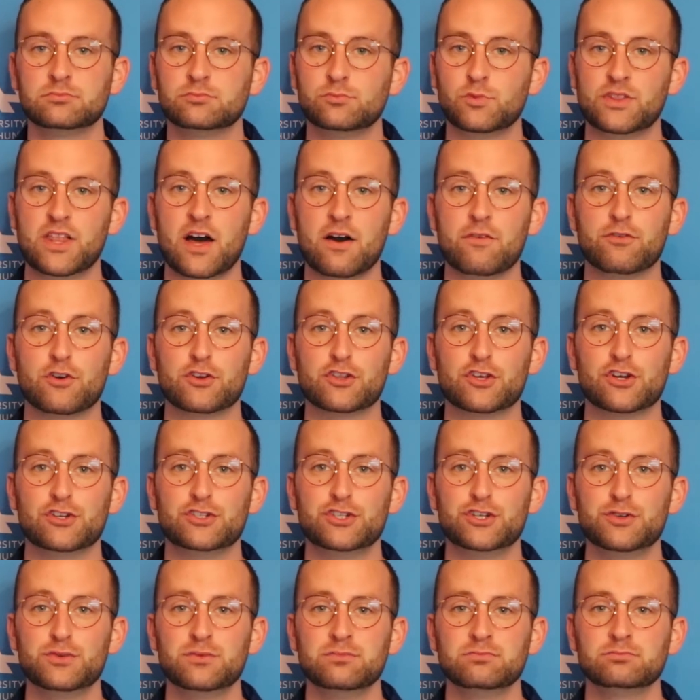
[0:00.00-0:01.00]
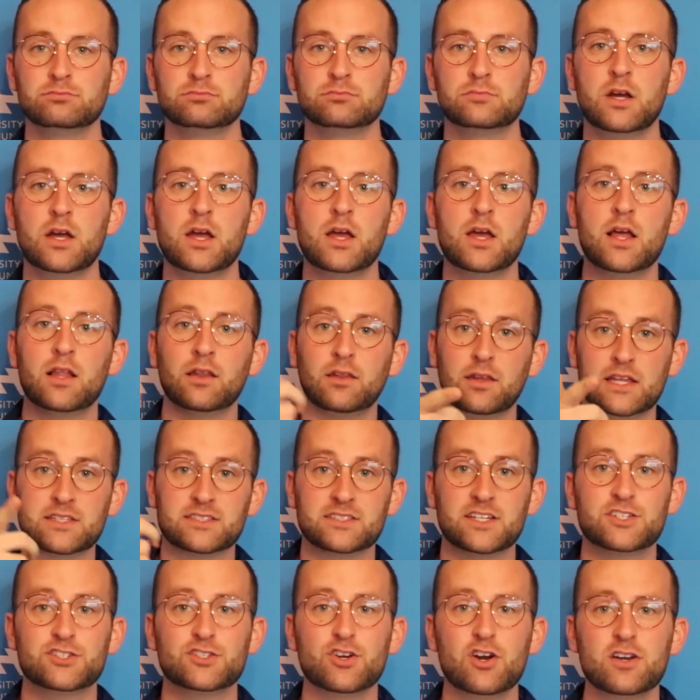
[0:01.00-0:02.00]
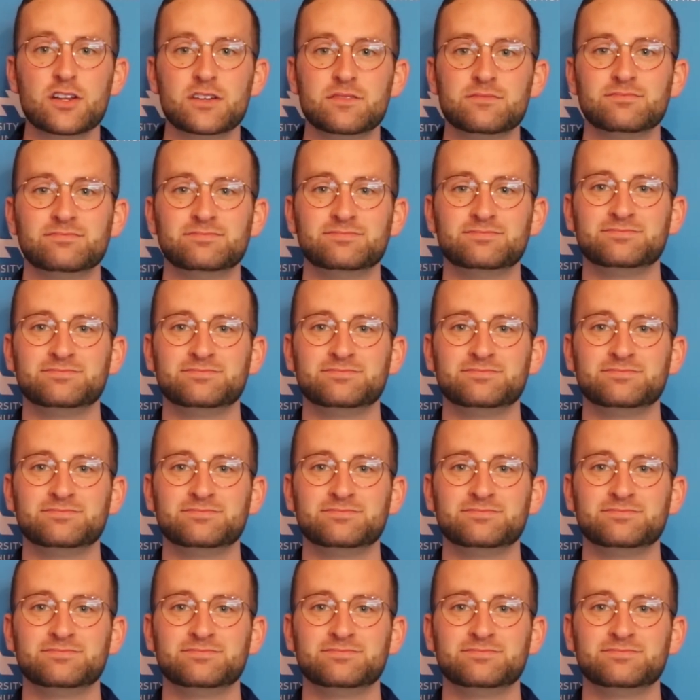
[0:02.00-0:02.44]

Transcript: Without further ado, let's get started.